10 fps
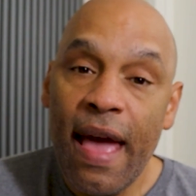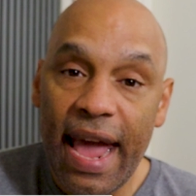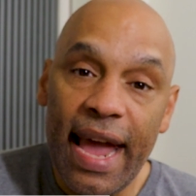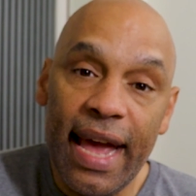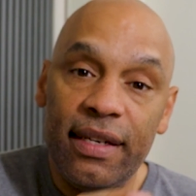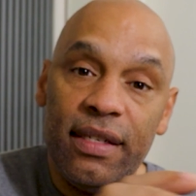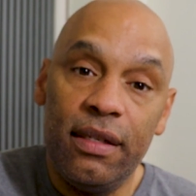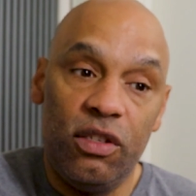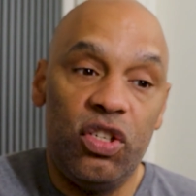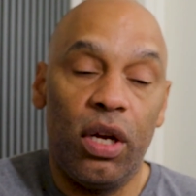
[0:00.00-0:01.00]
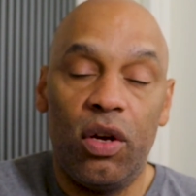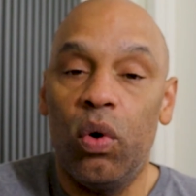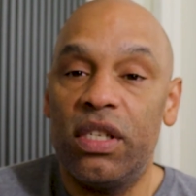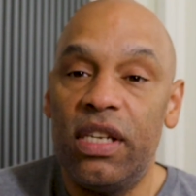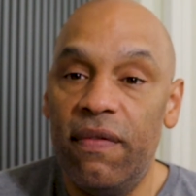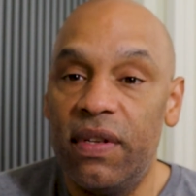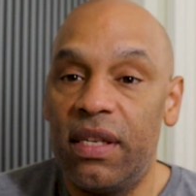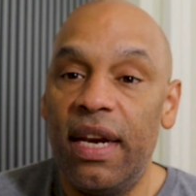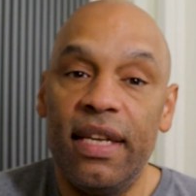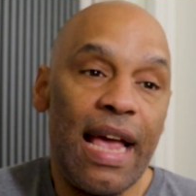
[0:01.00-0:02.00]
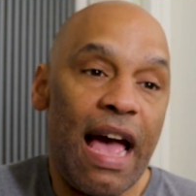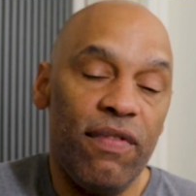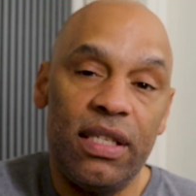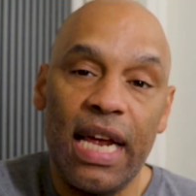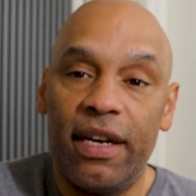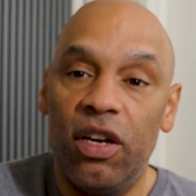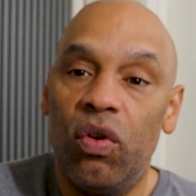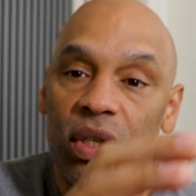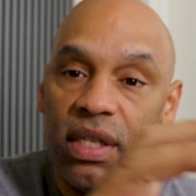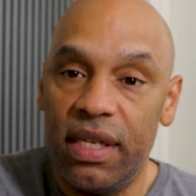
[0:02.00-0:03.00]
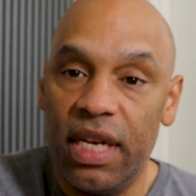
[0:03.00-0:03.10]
And Shakur Stevenson is having technical